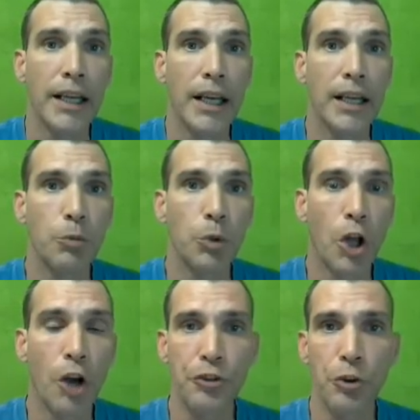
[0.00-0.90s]
and it will
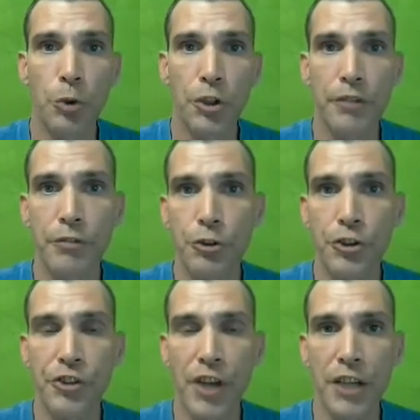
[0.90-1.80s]
also work if you
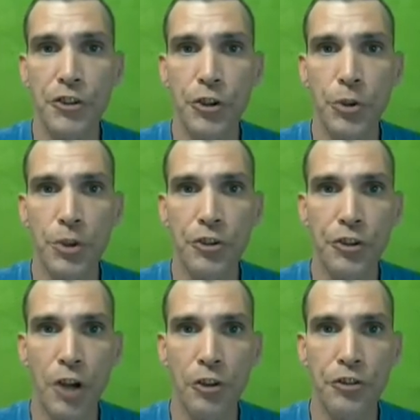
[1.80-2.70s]
decide to
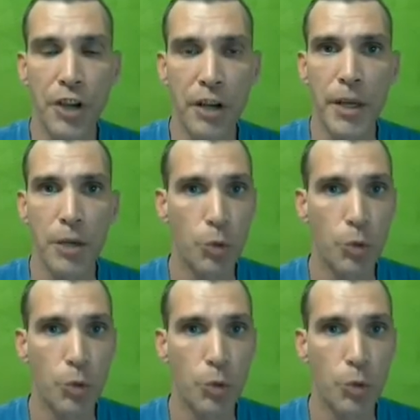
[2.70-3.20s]
install Cinnamon,